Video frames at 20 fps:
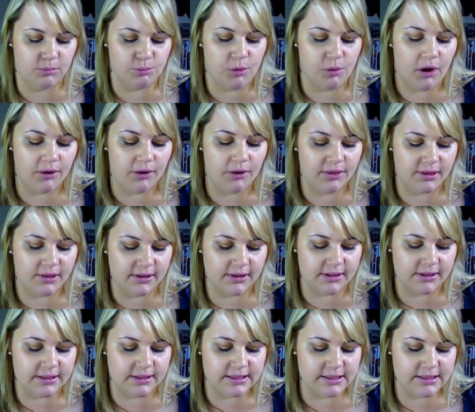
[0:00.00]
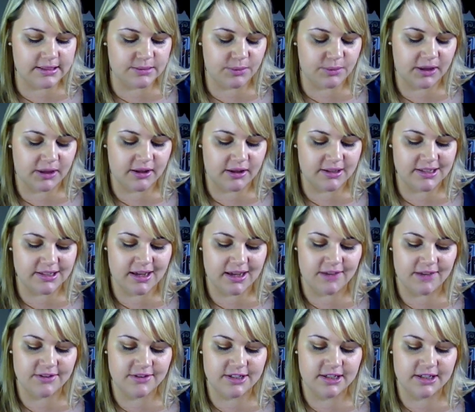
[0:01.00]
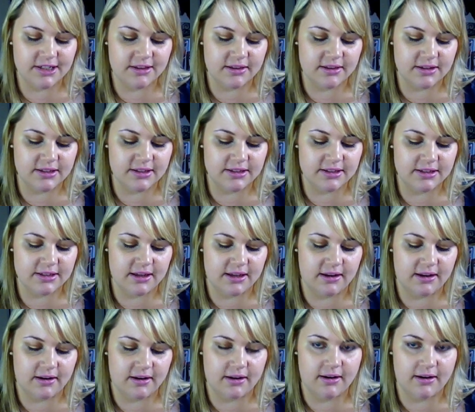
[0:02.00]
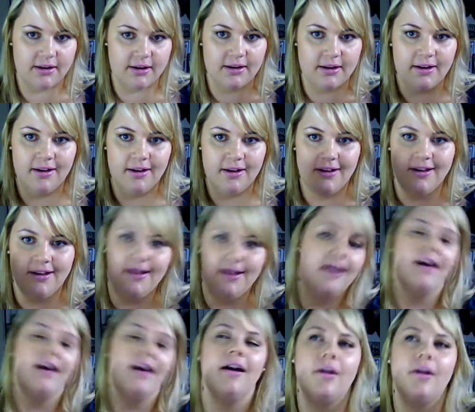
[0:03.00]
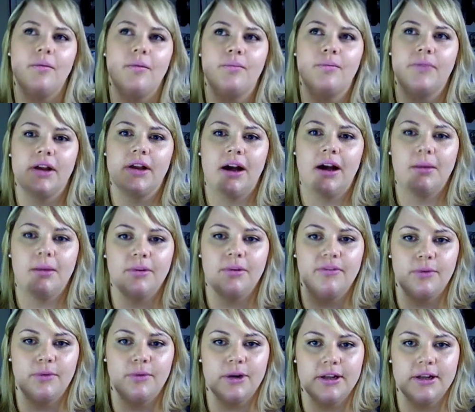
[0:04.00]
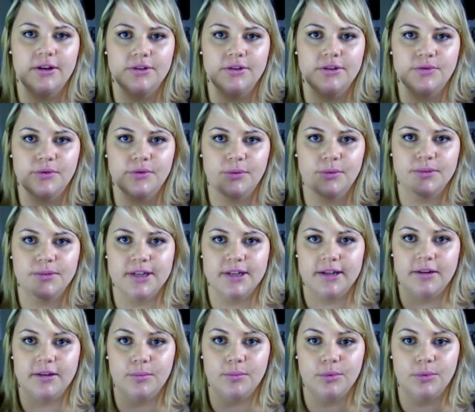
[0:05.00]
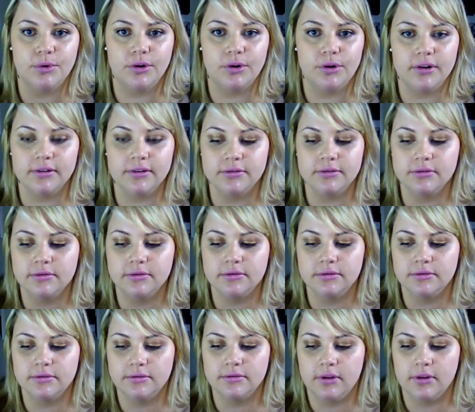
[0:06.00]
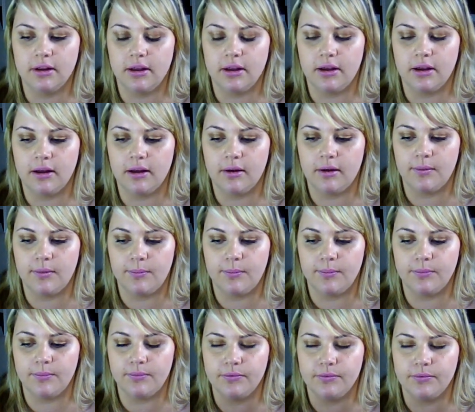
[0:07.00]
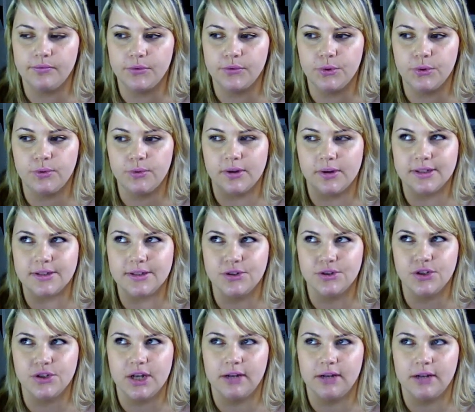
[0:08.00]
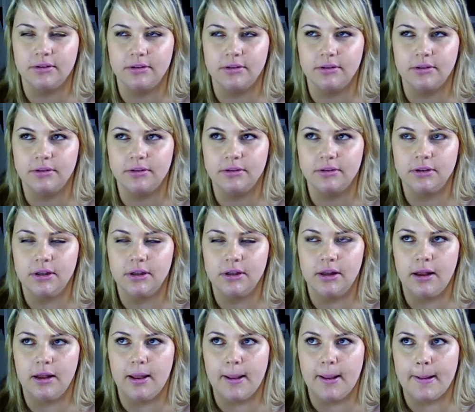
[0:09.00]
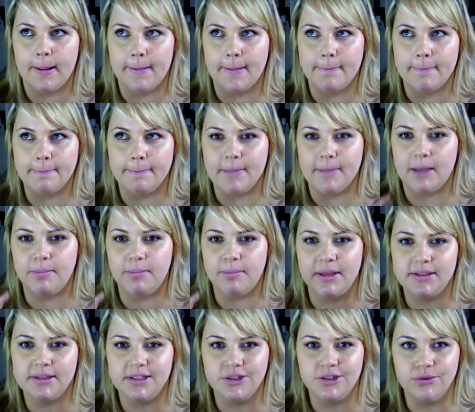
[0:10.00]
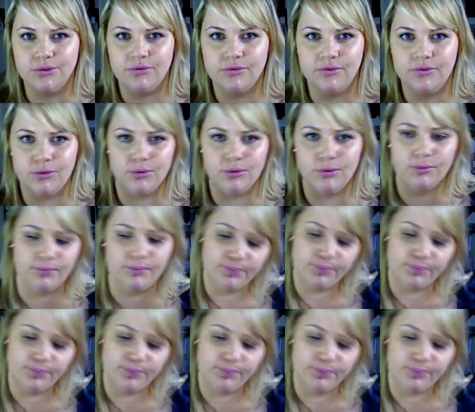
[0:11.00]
bought this because I've seen this in a couple of videos from Tanya Burr, who wants to channel Pixie2Vu.